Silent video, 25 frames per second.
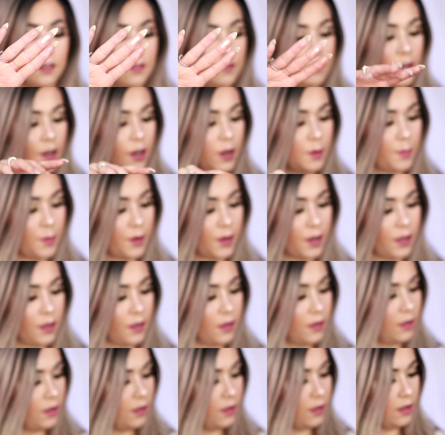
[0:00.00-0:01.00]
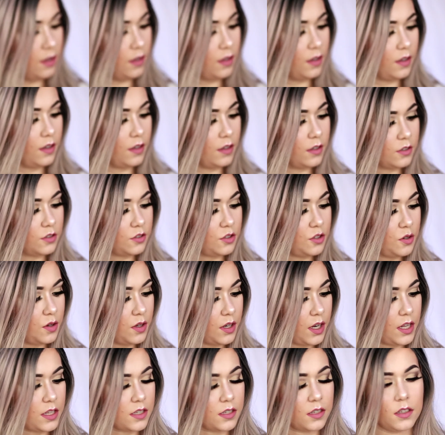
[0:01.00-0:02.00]
Very pretty. So you
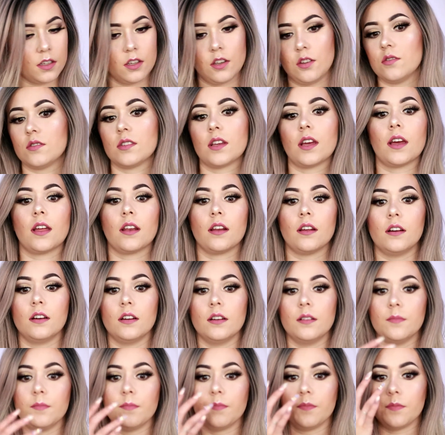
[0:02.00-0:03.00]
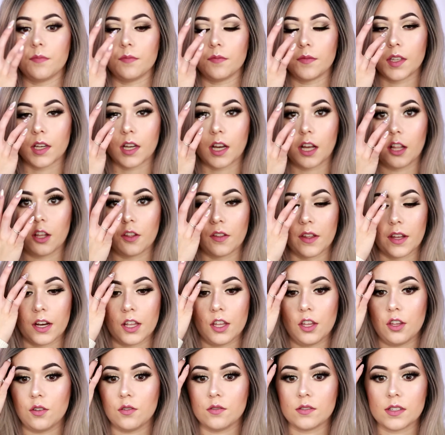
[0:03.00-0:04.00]
can easily use that, the color that I
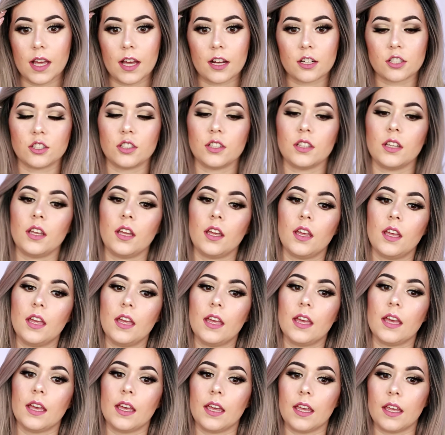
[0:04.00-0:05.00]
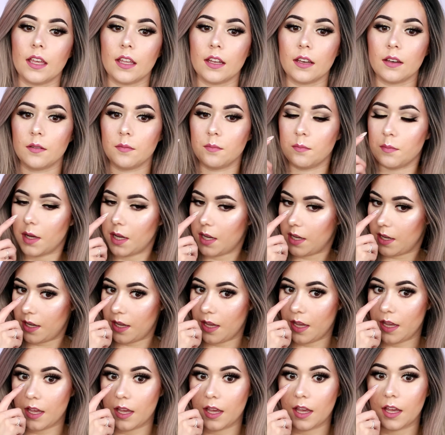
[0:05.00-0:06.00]
use actually in
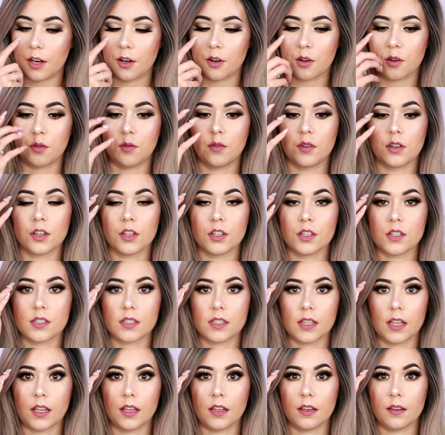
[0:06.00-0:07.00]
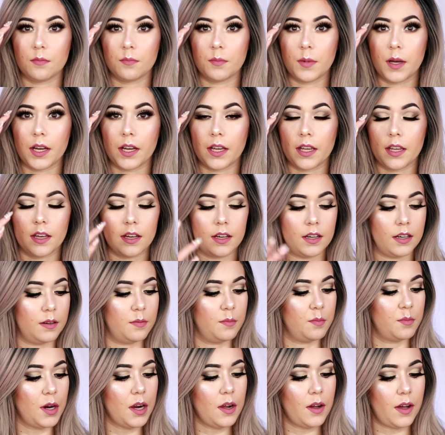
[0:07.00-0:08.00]
my inner corners in my
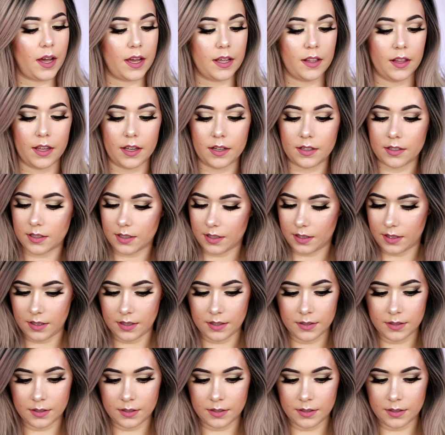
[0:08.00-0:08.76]
brow highlight.